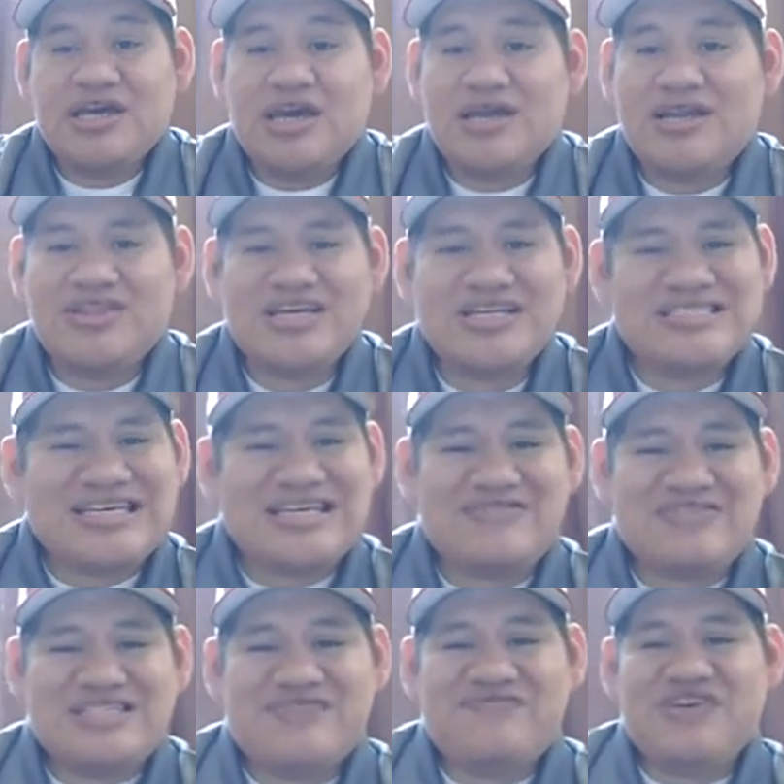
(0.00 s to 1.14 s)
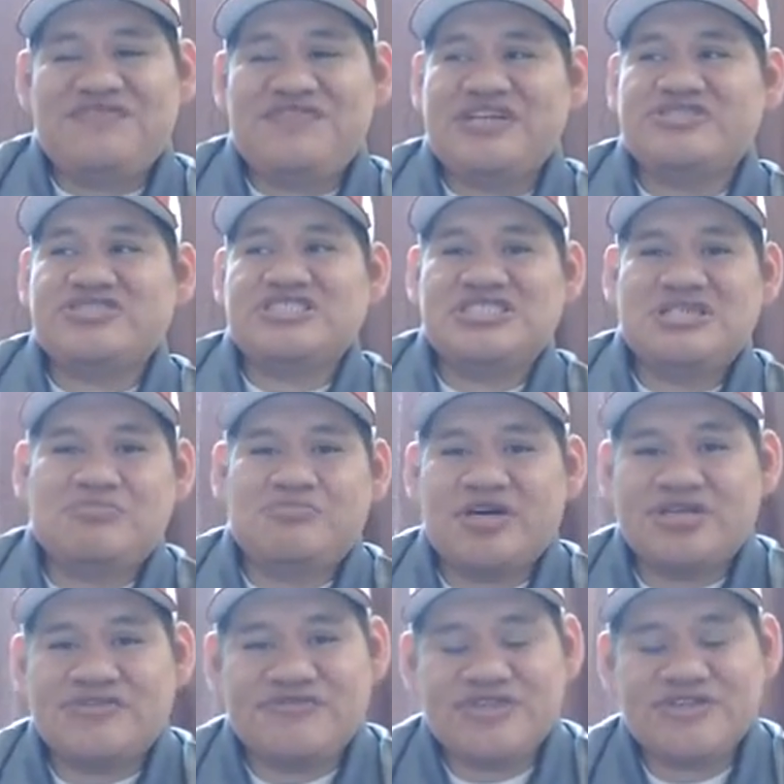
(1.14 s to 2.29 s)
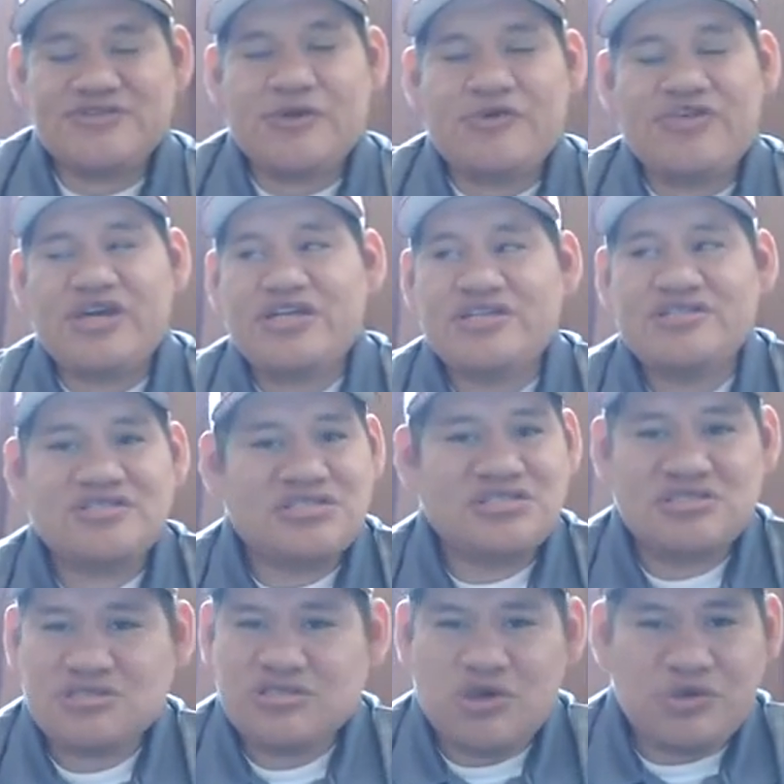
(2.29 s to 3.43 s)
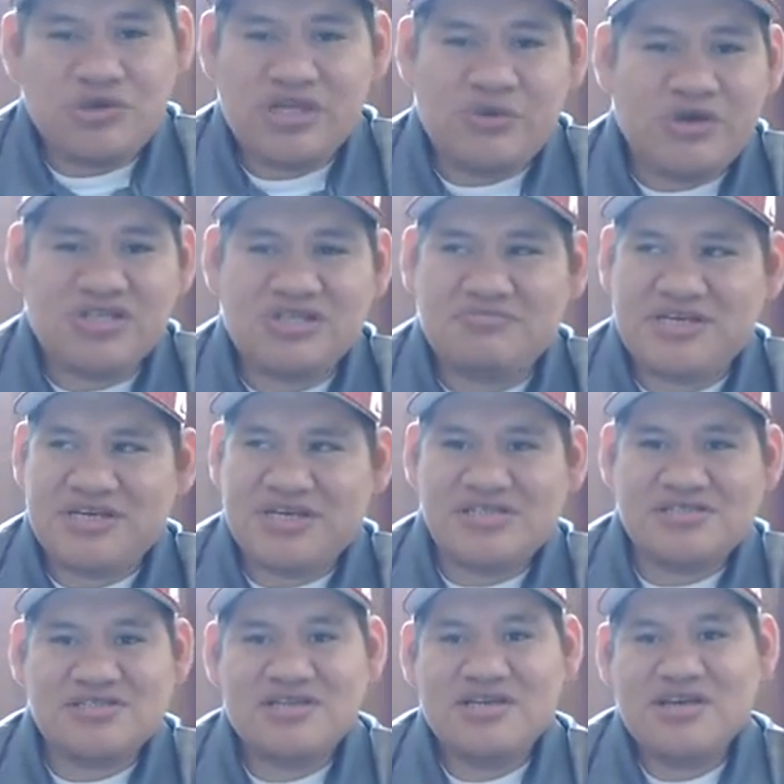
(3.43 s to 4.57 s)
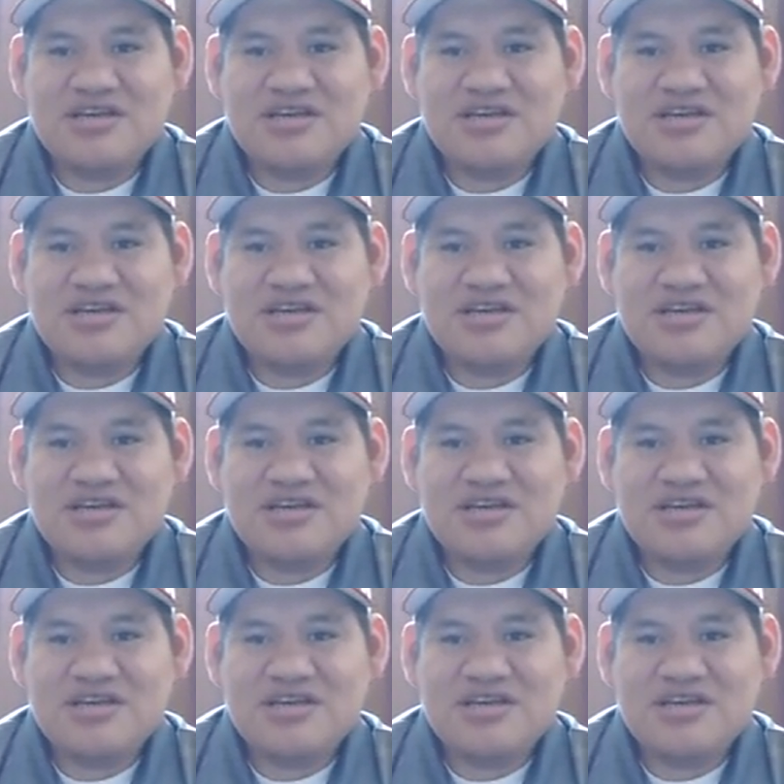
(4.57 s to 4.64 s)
And I think it's like 50 or 60 bucks for this whole thing, and it's totally worth it, because